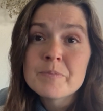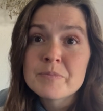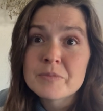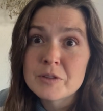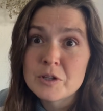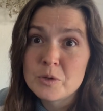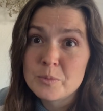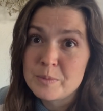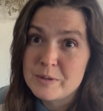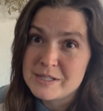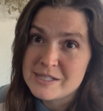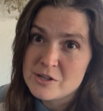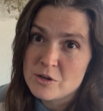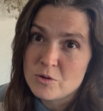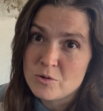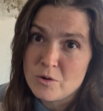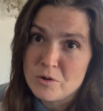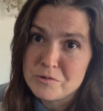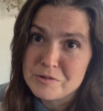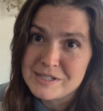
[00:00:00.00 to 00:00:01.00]
lupins are
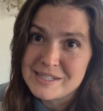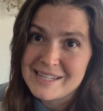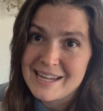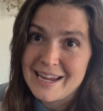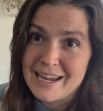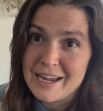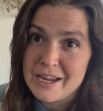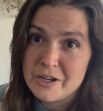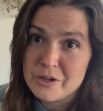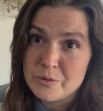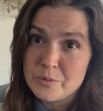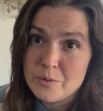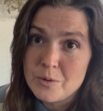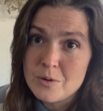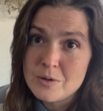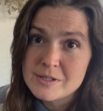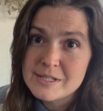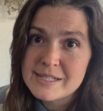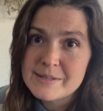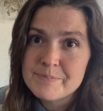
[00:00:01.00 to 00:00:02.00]
grown as
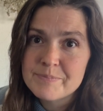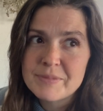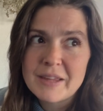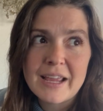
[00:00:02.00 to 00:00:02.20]
annuals.